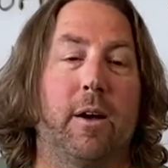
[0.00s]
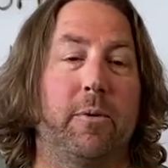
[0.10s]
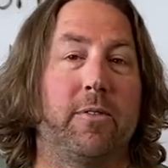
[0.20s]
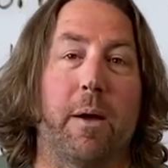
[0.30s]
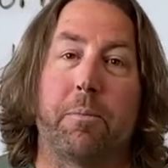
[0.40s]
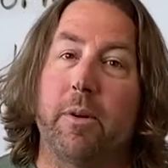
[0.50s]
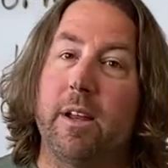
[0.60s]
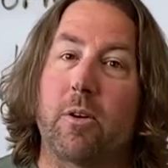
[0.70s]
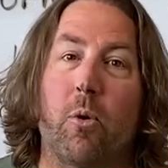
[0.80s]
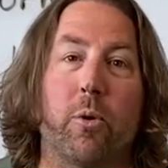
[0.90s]
We've got plenty
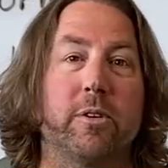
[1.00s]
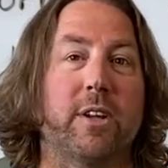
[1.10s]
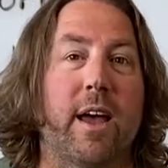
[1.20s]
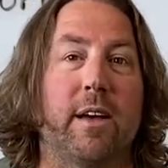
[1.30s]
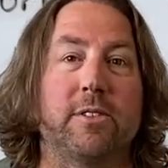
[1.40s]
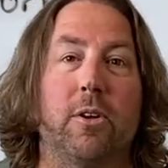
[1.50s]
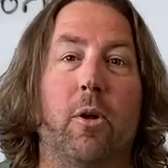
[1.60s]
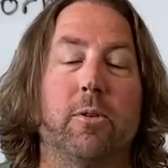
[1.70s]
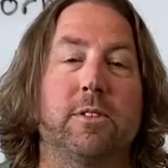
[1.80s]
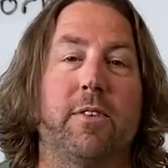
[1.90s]
of quarters, halves, and
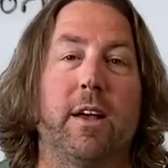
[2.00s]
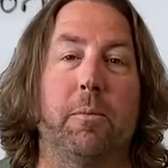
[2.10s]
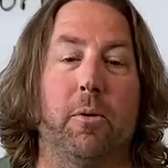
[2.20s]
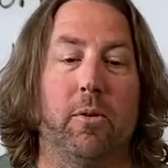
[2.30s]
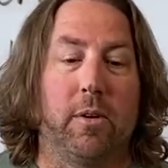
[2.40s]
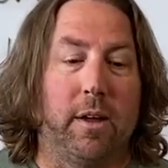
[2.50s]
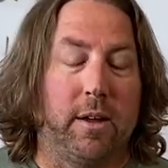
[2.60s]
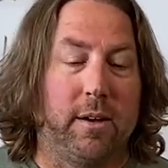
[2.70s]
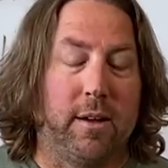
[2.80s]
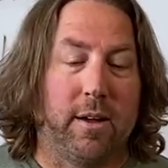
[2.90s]
wholes available,
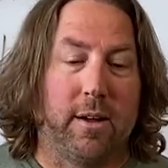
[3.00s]
and